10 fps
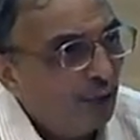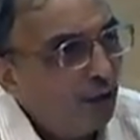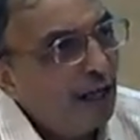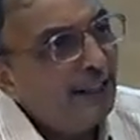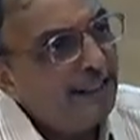
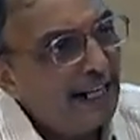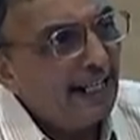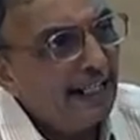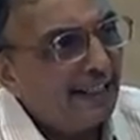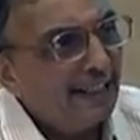We will
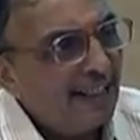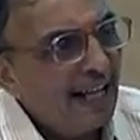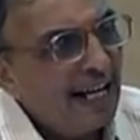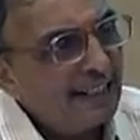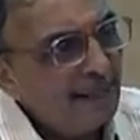take it
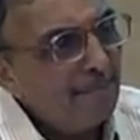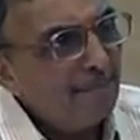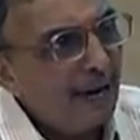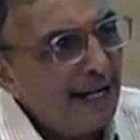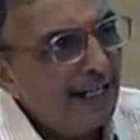as a
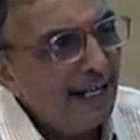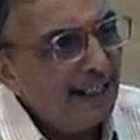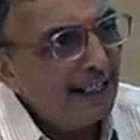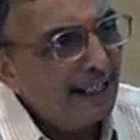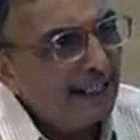
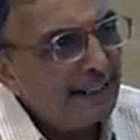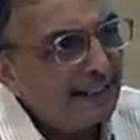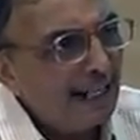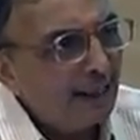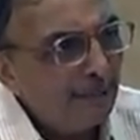mandatory
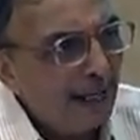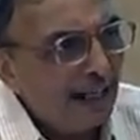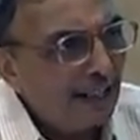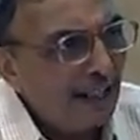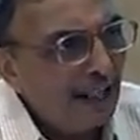
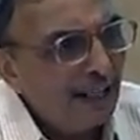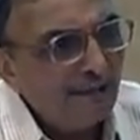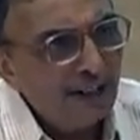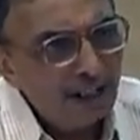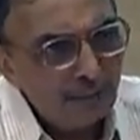statement
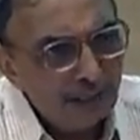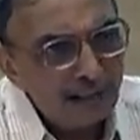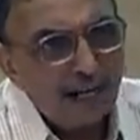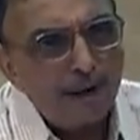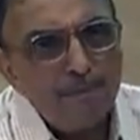which
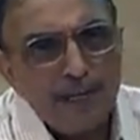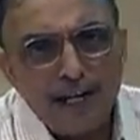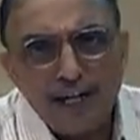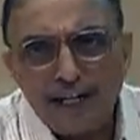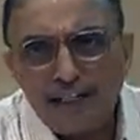must
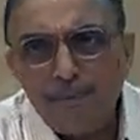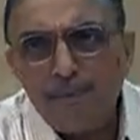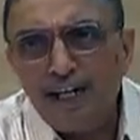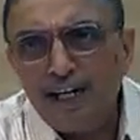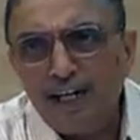appear at the
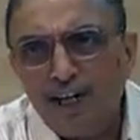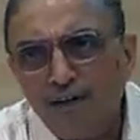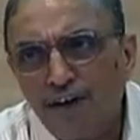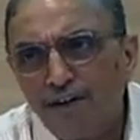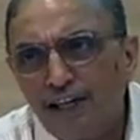beginning
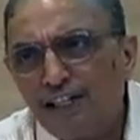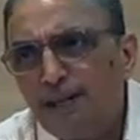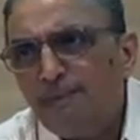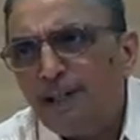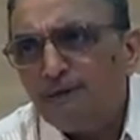of every
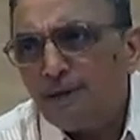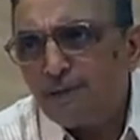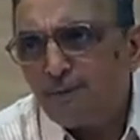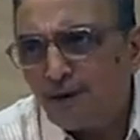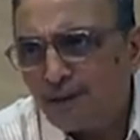C++
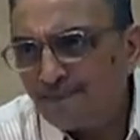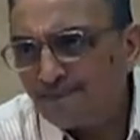program.